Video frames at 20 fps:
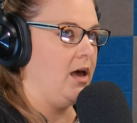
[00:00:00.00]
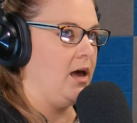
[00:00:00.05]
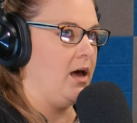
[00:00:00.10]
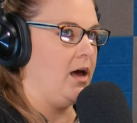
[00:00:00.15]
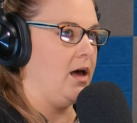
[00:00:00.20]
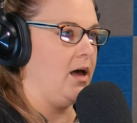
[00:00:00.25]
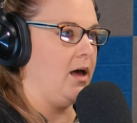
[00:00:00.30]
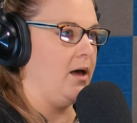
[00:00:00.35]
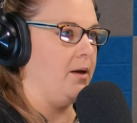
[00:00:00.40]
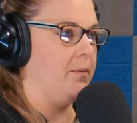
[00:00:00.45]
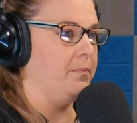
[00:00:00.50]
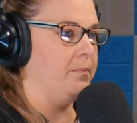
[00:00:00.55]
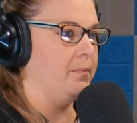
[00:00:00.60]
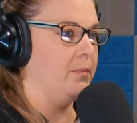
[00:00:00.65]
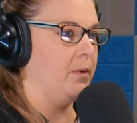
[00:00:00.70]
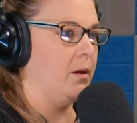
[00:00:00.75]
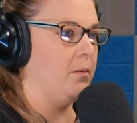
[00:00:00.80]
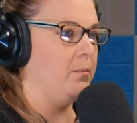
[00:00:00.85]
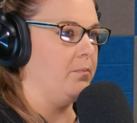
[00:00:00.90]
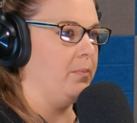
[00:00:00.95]
But
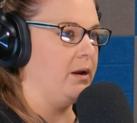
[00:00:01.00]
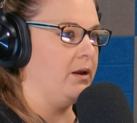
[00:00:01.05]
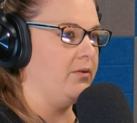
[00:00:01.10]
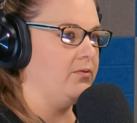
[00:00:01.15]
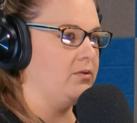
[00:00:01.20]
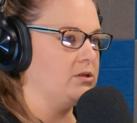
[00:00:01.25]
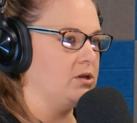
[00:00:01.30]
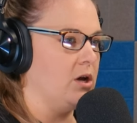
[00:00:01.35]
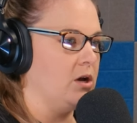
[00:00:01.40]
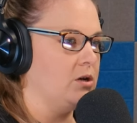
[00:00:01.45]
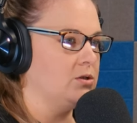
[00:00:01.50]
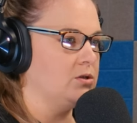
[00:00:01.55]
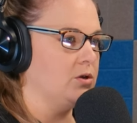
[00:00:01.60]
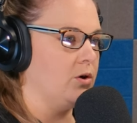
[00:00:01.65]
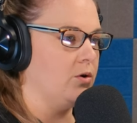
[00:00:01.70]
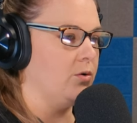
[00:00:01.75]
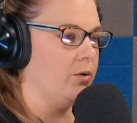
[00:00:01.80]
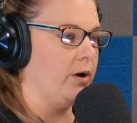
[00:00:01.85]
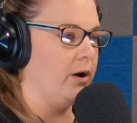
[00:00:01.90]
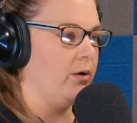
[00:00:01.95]
it's also
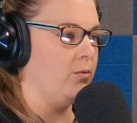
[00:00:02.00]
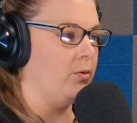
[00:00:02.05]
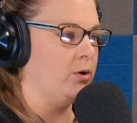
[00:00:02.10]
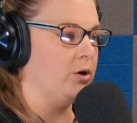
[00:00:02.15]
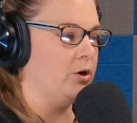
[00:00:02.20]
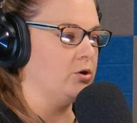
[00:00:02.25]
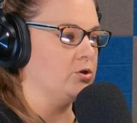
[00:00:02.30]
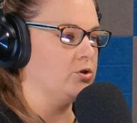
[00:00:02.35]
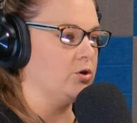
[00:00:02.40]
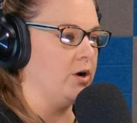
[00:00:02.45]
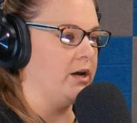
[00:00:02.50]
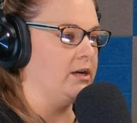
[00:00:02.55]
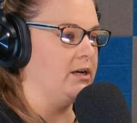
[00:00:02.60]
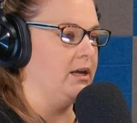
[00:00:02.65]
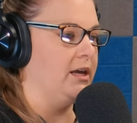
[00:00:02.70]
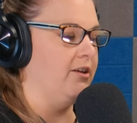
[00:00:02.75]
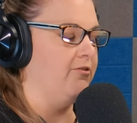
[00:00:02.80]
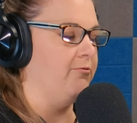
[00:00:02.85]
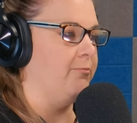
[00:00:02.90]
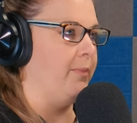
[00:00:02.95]
great when you're trying to
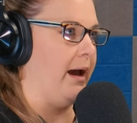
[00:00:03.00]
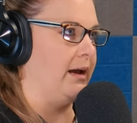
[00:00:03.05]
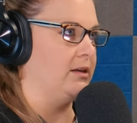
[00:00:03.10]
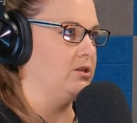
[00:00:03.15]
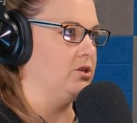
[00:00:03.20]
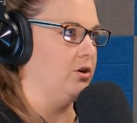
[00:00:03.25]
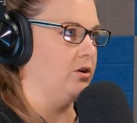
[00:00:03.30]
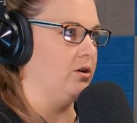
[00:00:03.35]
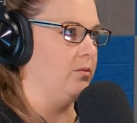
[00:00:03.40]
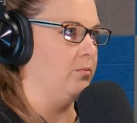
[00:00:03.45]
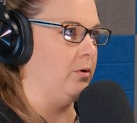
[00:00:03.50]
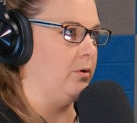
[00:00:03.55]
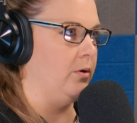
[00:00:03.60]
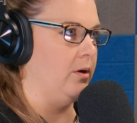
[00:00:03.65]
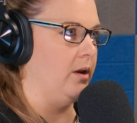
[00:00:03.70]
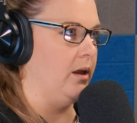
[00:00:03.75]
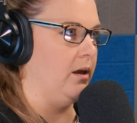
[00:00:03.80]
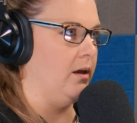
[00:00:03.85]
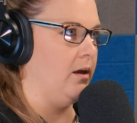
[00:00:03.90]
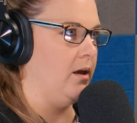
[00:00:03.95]
give back to your
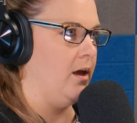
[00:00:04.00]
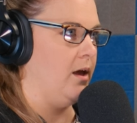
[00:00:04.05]
community.